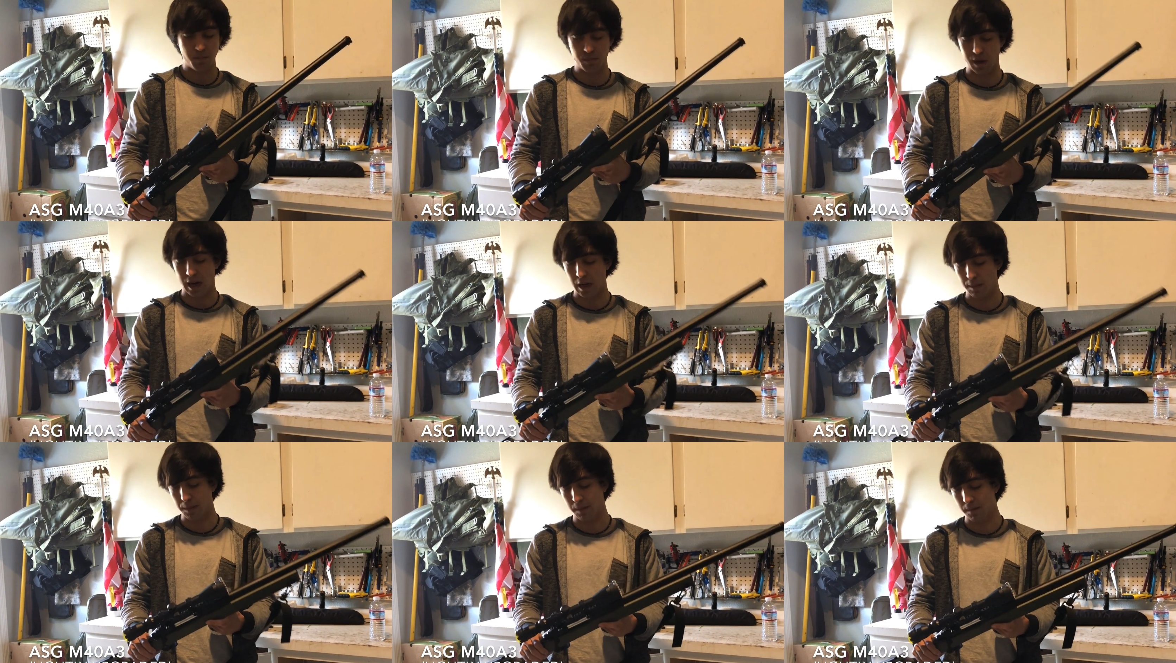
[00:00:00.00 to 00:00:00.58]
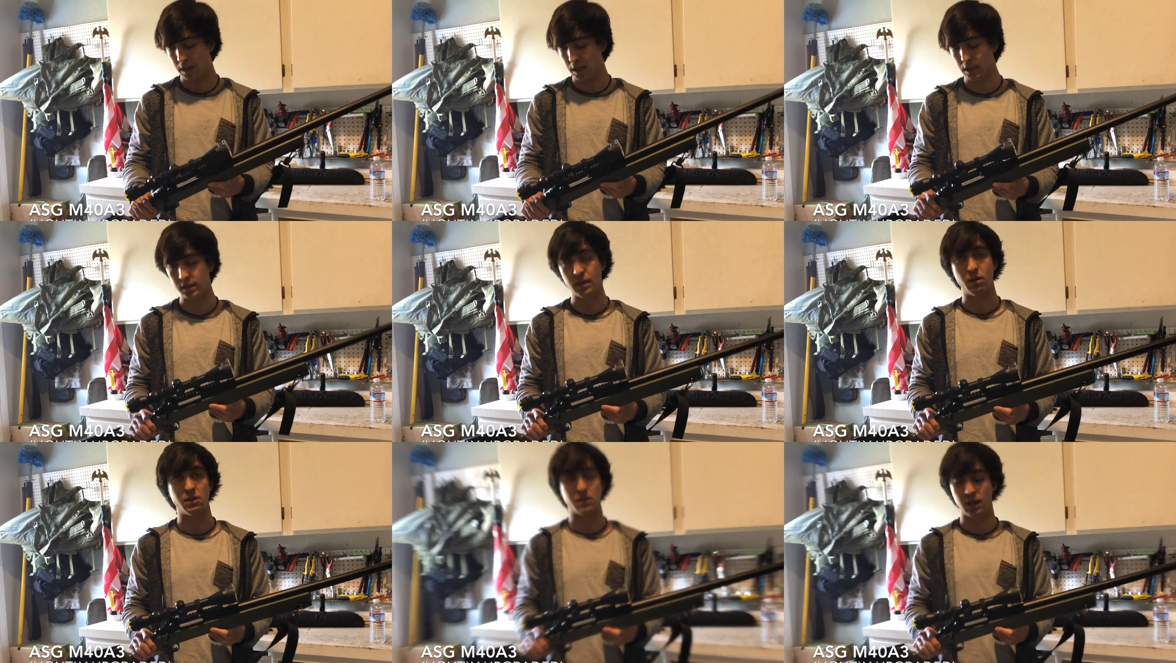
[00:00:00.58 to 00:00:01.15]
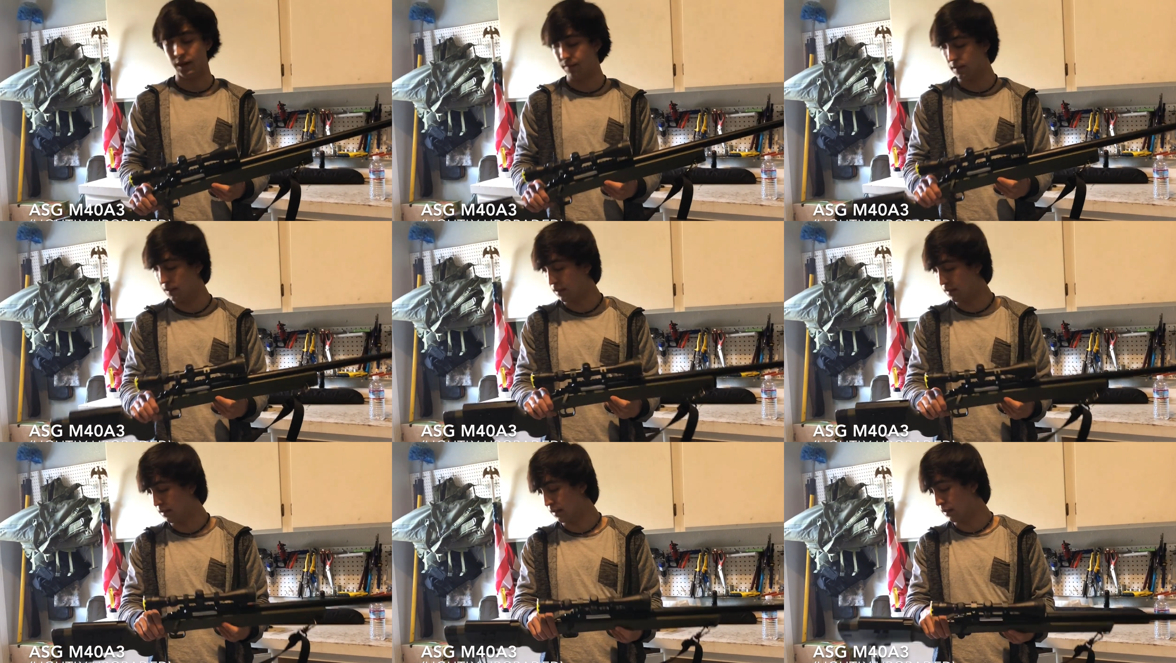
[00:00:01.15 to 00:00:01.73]
but I mean it's Airsoft, it
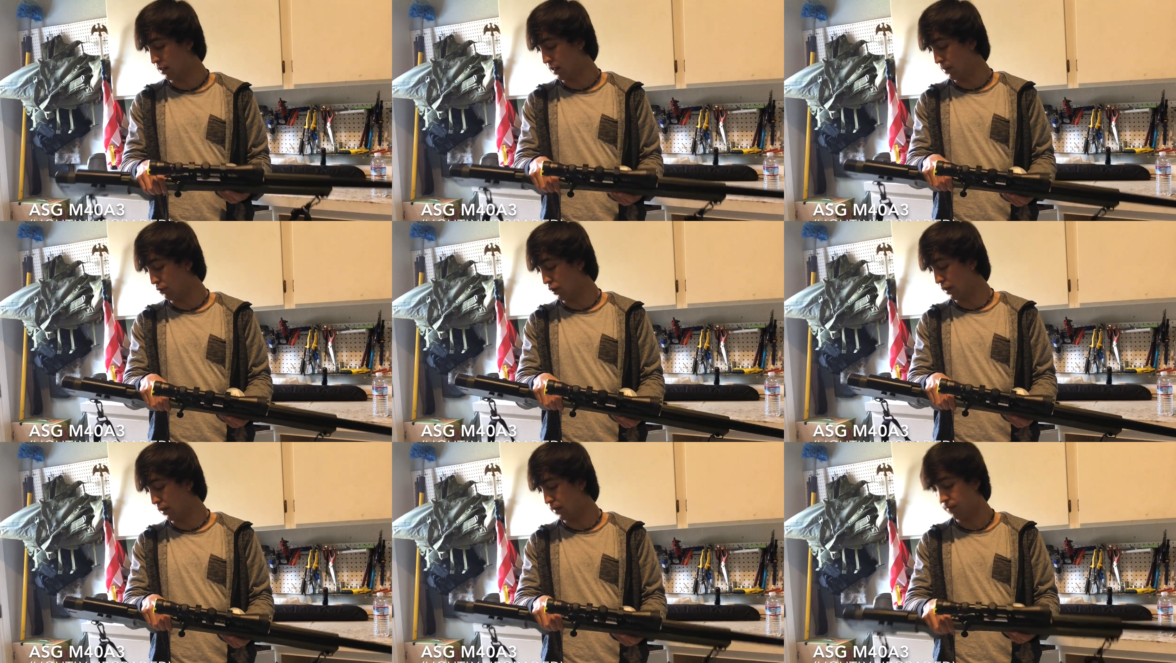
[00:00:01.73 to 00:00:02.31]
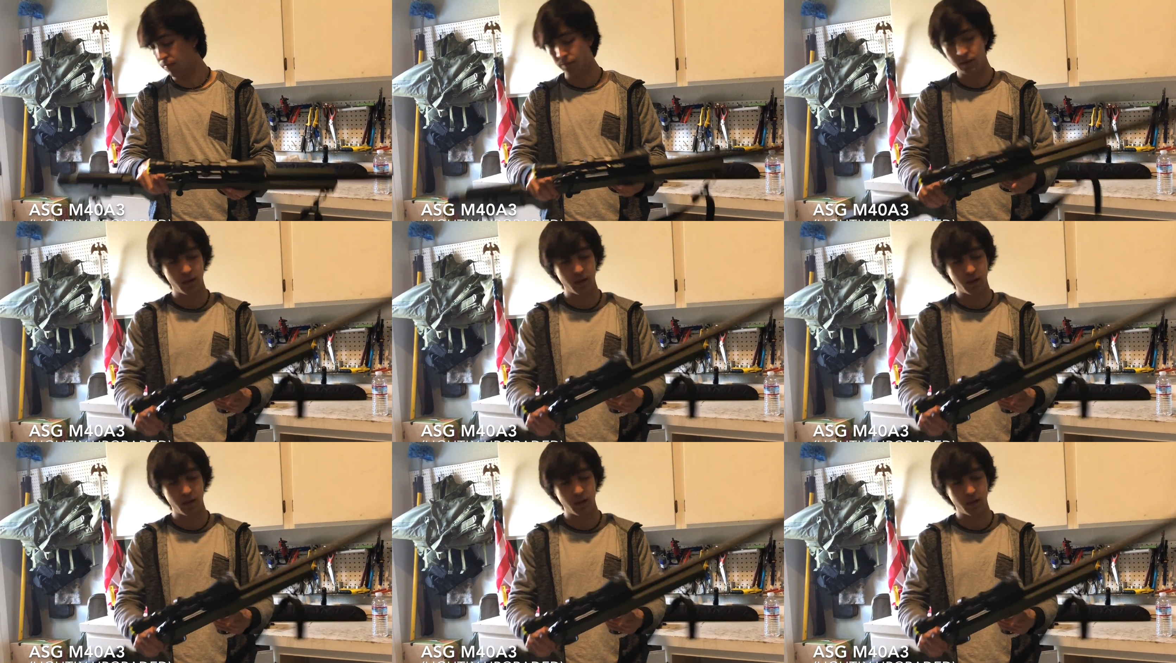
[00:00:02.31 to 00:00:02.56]
does the job well.